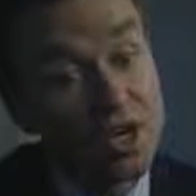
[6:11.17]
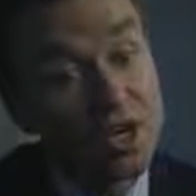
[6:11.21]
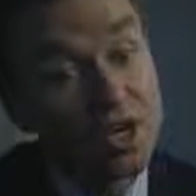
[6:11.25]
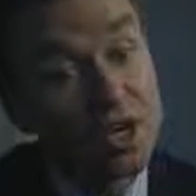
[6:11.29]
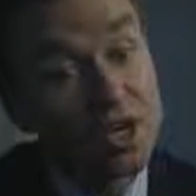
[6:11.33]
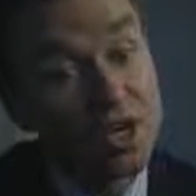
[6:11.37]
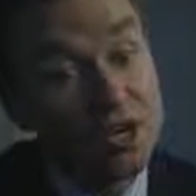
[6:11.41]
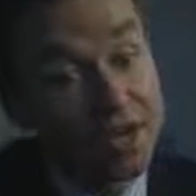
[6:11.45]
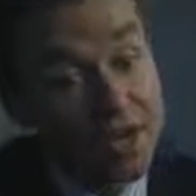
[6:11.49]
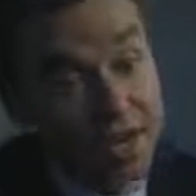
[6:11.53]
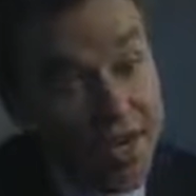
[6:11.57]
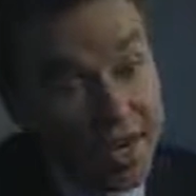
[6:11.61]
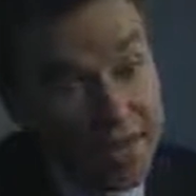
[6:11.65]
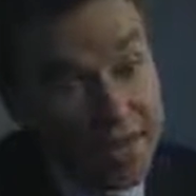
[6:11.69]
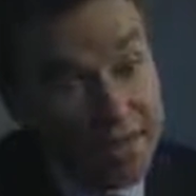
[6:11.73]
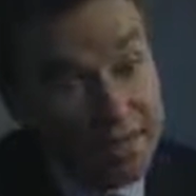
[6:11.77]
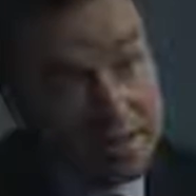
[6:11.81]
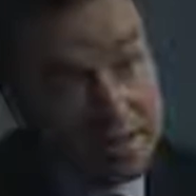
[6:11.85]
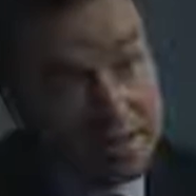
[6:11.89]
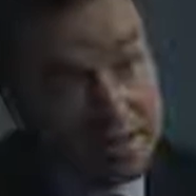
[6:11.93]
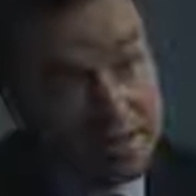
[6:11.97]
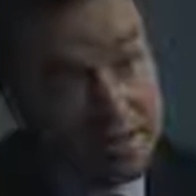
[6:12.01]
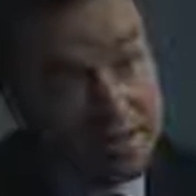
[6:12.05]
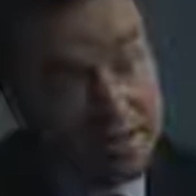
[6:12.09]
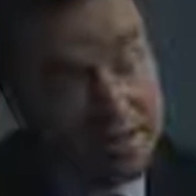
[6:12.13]
good thing
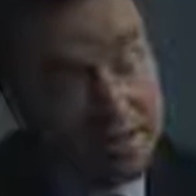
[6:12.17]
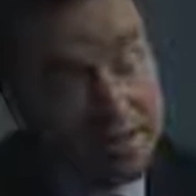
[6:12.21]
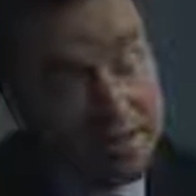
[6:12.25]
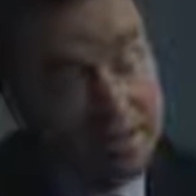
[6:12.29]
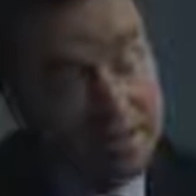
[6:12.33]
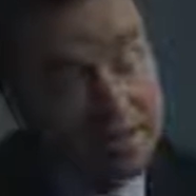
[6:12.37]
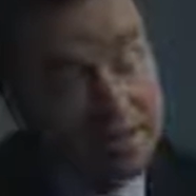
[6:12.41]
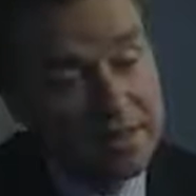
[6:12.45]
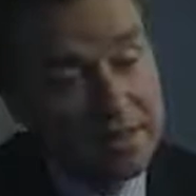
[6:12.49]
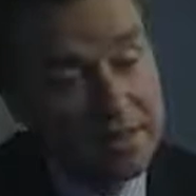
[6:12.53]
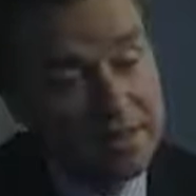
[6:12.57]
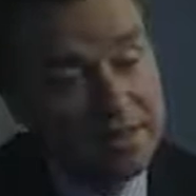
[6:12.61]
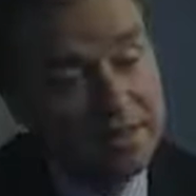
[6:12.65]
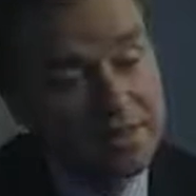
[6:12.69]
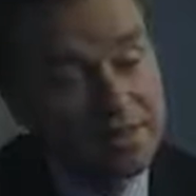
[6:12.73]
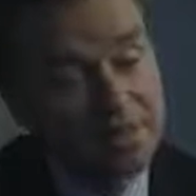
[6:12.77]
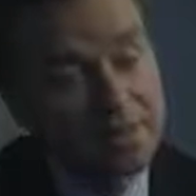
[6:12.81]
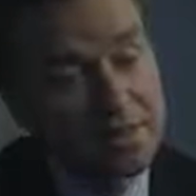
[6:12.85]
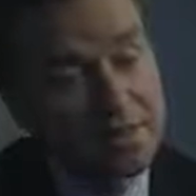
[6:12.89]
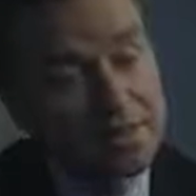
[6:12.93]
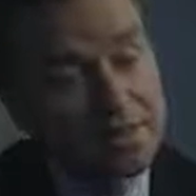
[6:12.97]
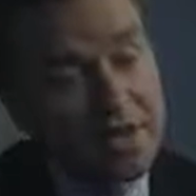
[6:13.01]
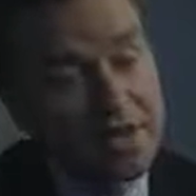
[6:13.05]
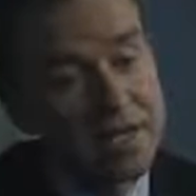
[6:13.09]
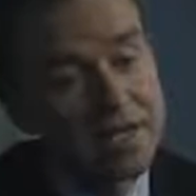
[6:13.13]

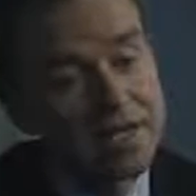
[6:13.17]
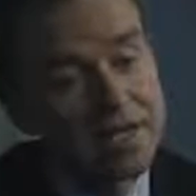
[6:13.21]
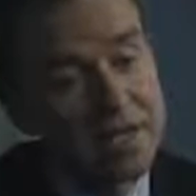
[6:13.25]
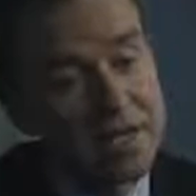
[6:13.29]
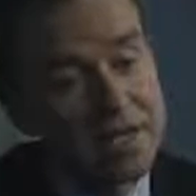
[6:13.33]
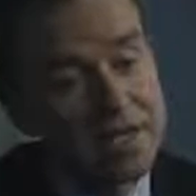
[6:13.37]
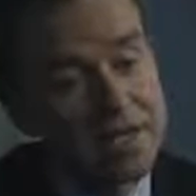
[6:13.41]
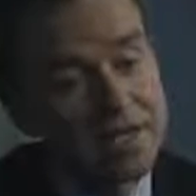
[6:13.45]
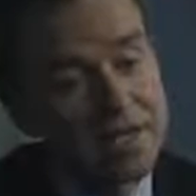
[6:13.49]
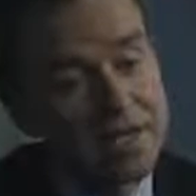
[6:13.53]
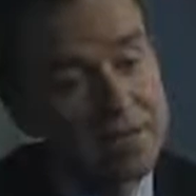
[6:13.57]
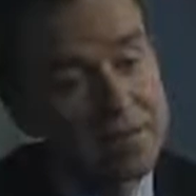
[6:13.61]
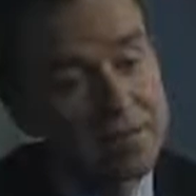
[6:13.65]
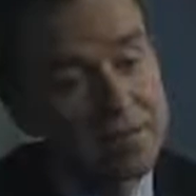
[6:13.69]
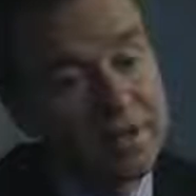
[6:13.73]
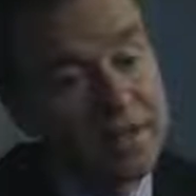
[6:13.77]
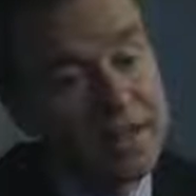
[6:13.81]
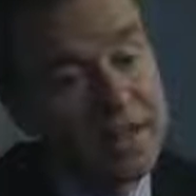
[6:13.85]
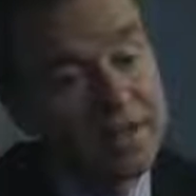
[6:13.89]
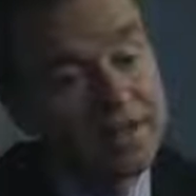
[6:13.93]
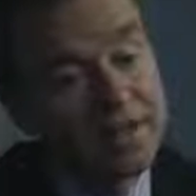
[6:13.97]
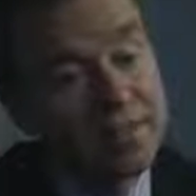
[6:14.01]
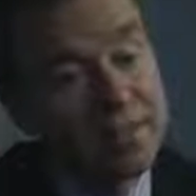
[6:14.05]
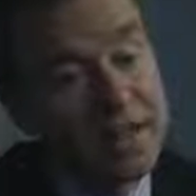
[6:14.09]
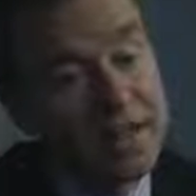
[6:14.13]
with my job, is that we
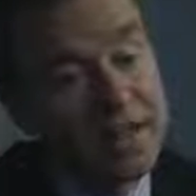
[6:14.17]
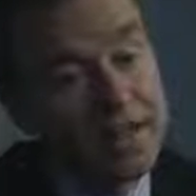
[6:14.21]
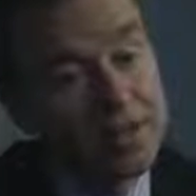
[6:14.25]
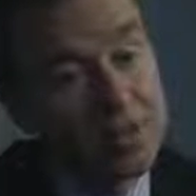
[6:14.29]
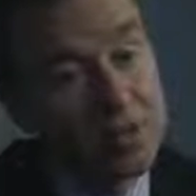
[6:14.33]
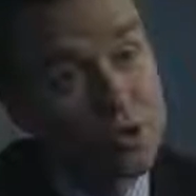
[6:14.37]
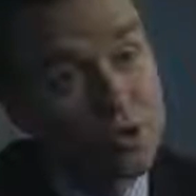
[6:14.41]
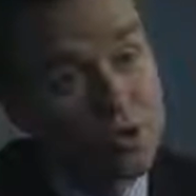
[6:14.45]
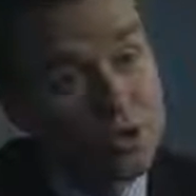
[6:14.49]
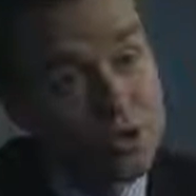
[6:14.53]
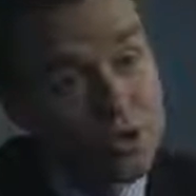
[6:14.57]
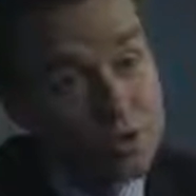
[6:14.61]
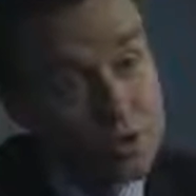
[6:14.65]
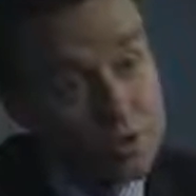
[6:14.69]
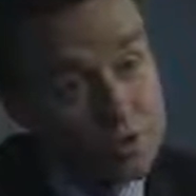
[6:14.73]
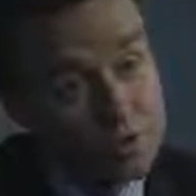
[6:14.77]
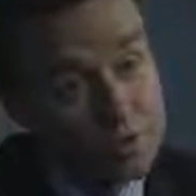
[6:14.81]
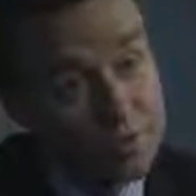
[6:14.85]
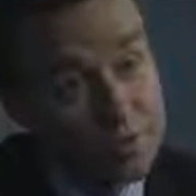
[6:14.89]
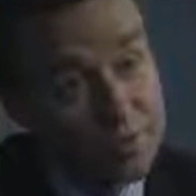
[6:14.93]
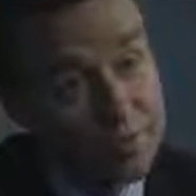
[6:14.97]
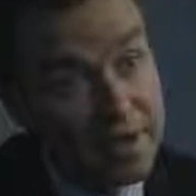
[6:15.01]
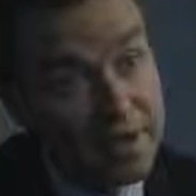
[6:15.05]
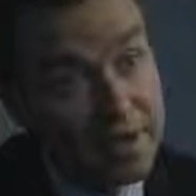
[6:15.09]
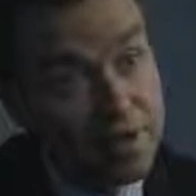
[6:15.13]
have many more
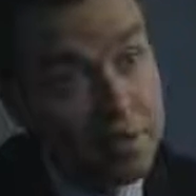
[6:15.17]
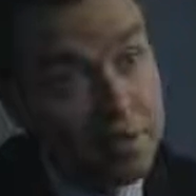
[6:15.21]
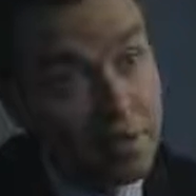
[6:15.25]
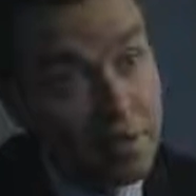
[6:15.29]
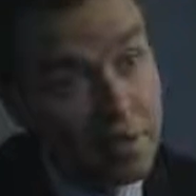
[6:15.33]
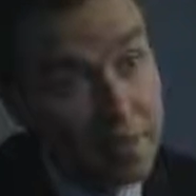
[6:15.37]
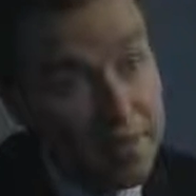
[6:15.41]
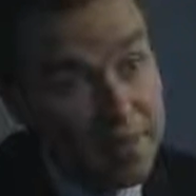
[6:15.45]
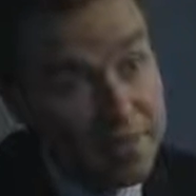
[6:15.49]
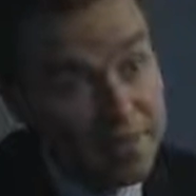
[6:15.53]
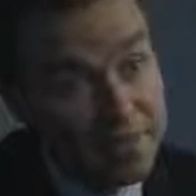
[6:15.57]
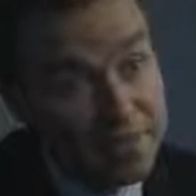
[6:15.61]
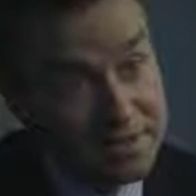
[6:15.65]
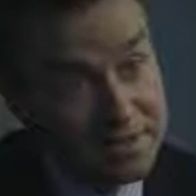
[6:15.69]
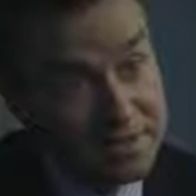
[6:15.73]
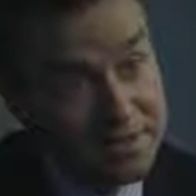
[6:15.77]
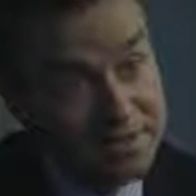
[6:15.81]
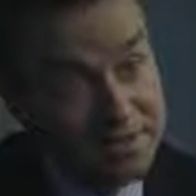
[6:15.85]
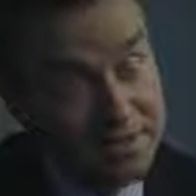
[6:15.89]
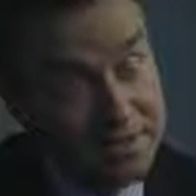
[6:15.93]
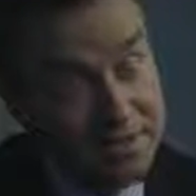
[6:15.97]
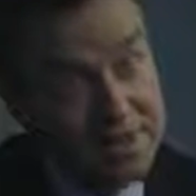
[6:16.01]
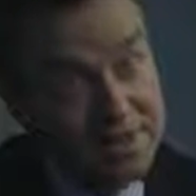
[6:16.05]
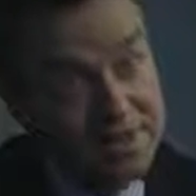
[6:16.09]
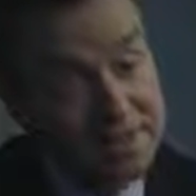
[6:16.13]
tools, many more weapons
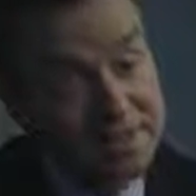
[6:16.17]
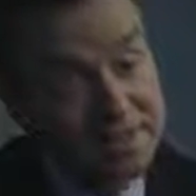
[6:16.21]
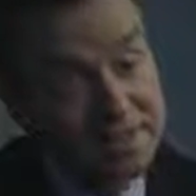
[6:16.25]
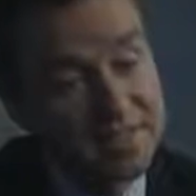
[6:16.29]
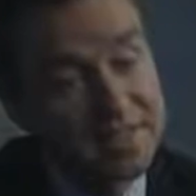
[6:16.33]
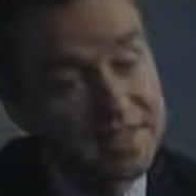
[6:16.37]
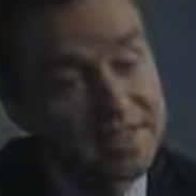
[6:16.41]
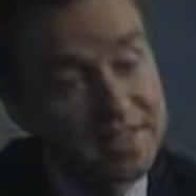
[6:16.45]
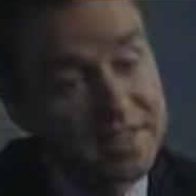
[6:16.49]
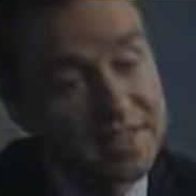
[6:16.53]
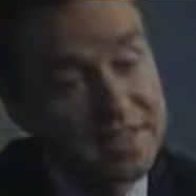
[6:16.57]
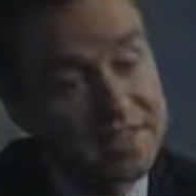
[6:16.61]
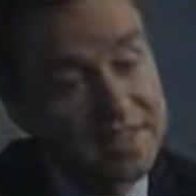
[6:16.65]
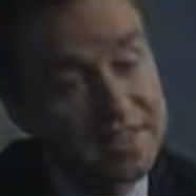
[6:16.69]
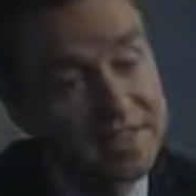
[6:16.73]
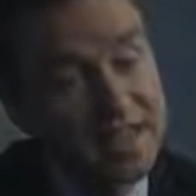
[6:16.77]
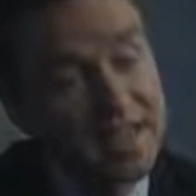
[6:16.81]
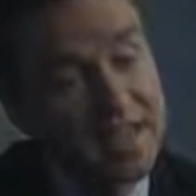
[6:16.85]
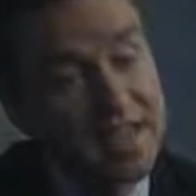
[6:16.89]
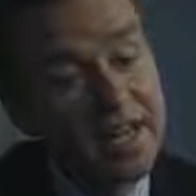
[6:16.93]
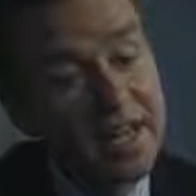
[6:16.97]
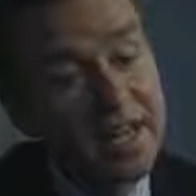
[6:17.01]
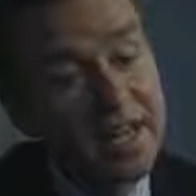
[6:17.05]
to fight this disease.